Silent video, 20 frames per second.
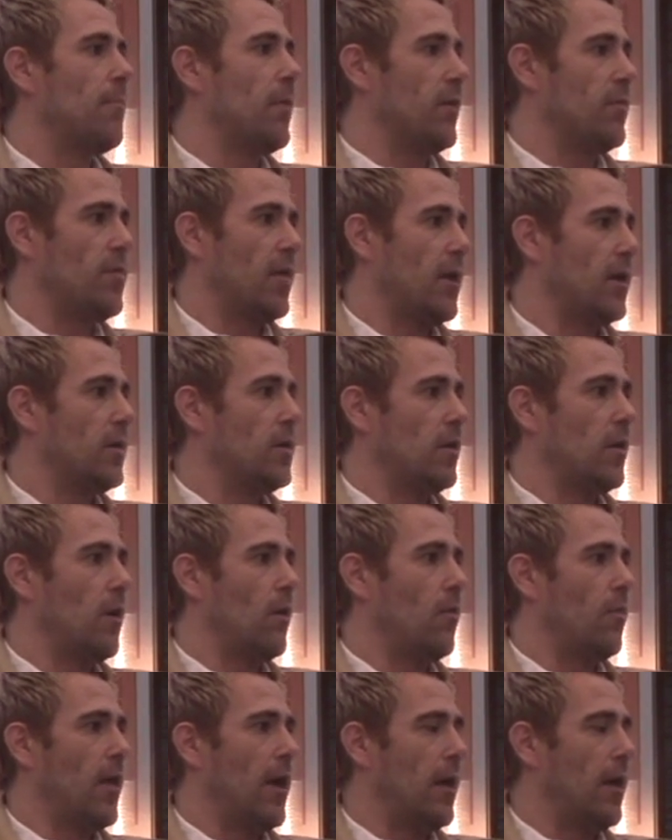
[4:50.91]
I think, you
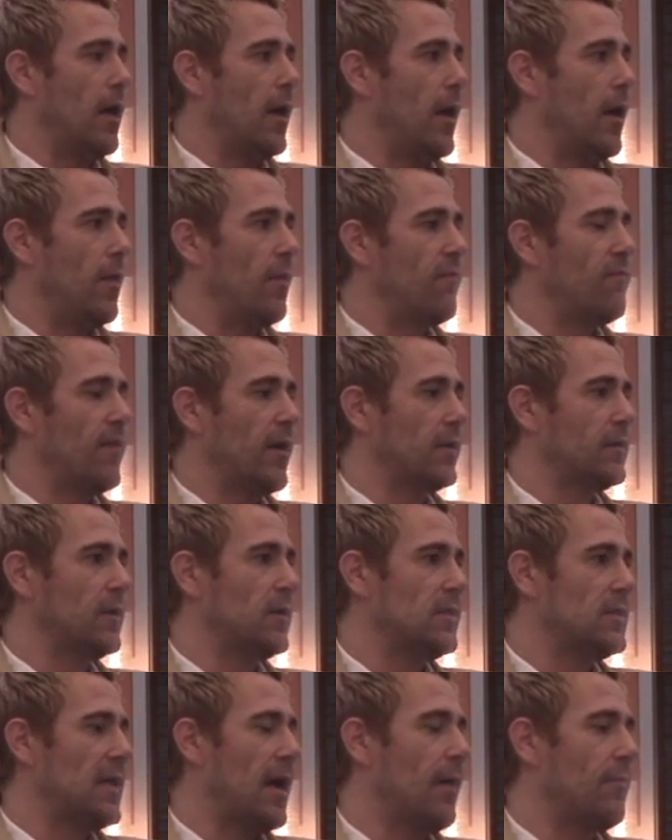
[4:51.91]
know, that the fact that
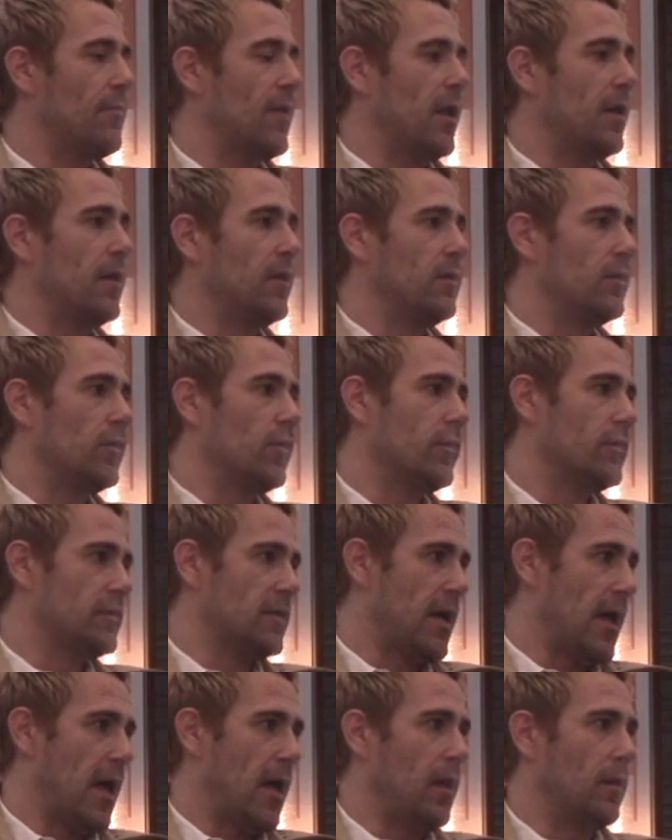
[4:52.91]
he damned that little girl to
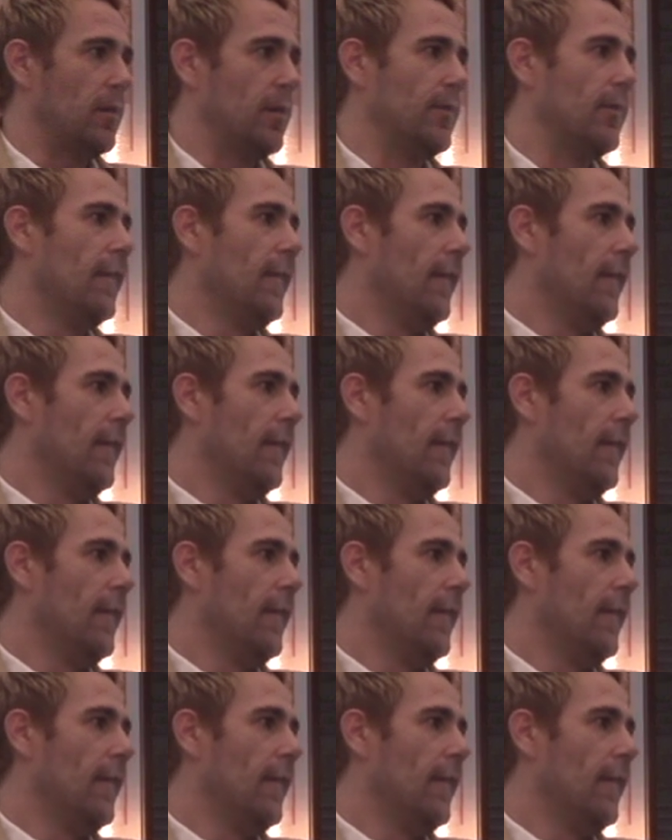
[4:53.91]
hell,